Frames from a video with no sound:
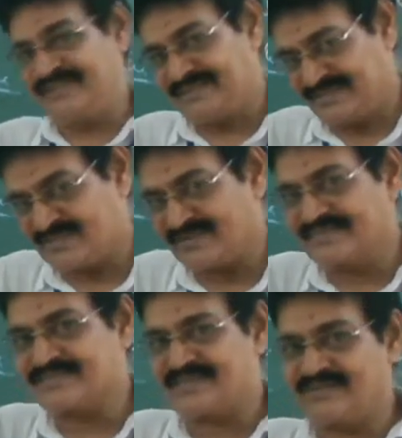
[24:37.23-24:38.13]
this
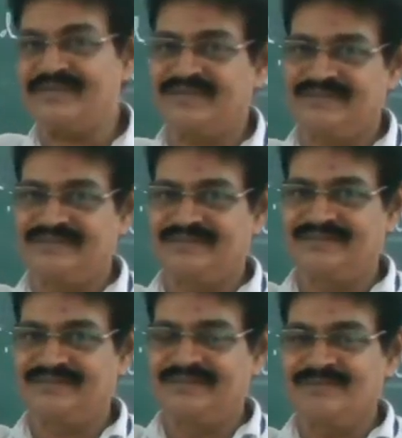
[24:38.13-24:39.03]
was surrounded
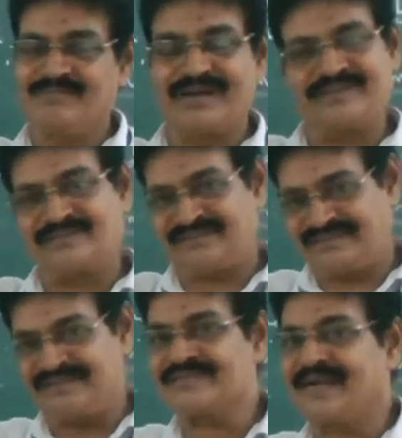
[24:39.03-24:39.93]
by the
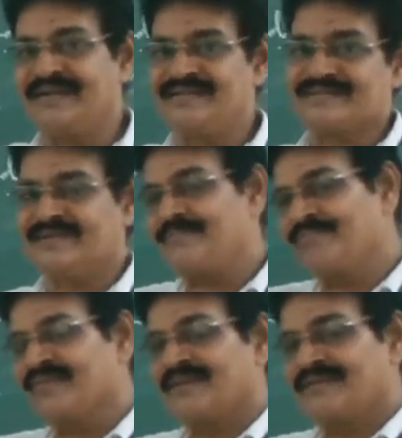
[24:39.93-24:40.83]
three sides
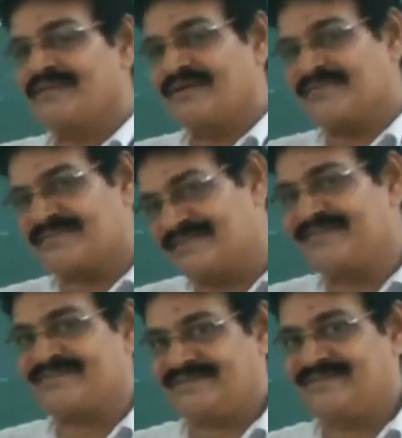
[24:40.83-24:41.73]
the
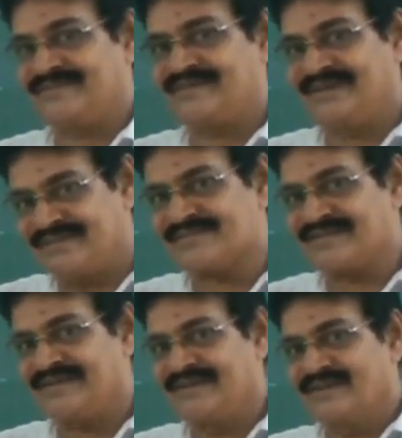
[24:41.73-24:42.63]
siege.
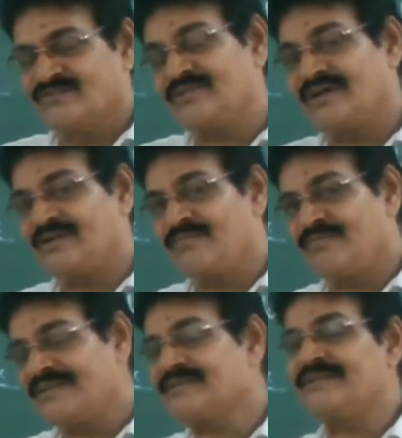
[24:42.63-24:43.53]
Understand? So now,
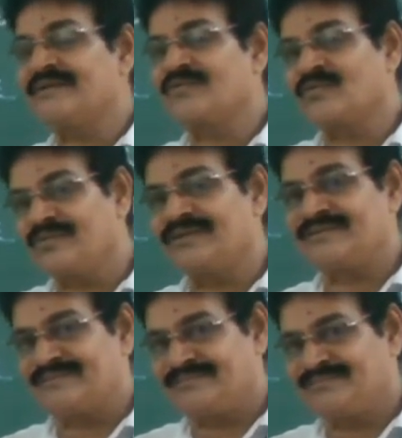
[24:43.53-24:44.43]
but the
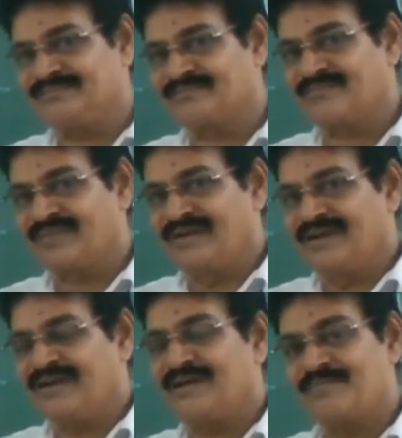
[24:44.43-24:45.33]
Roman
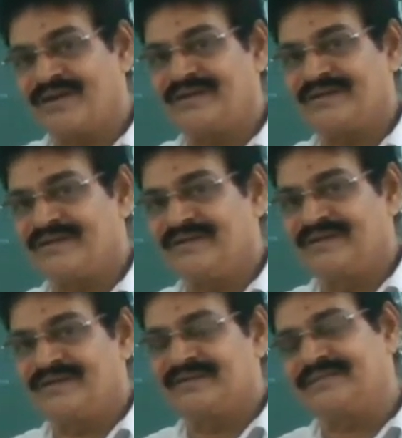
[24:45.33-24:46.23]

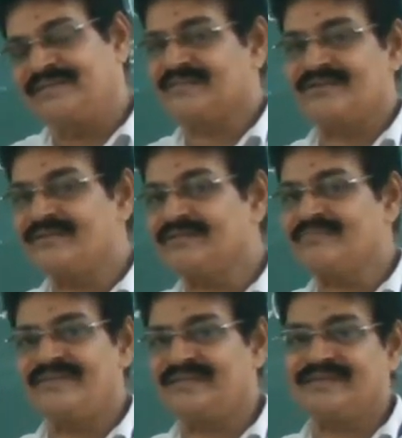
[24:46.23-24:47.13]
Empire did not
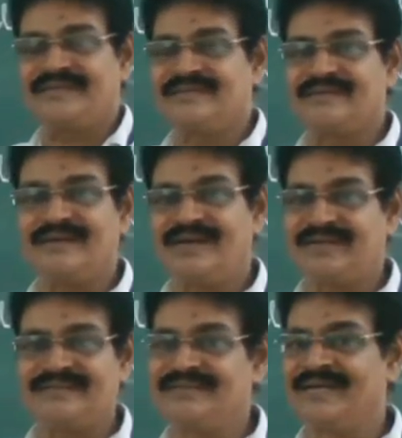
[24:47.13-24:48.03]
maintain the
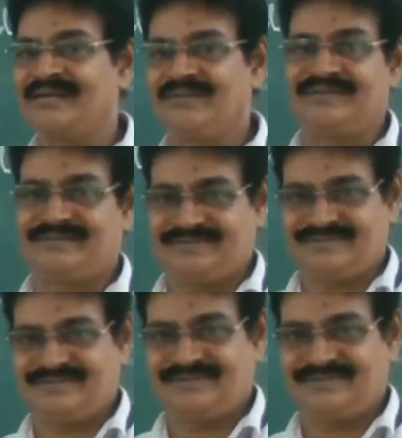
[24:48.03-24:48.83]
any navy.